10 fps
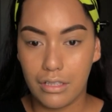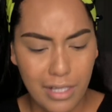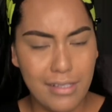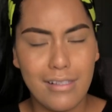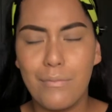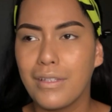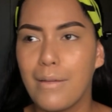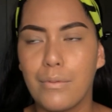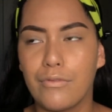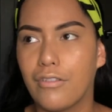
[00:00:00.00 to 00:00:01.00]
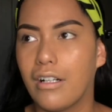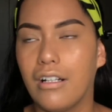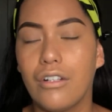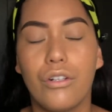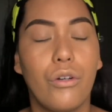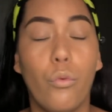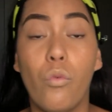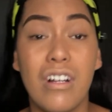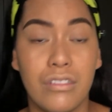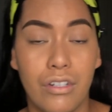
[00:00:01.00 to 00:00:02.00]
It's some type of glitter
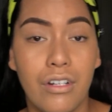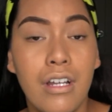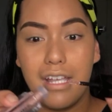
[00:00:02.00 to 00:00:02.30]
wonder.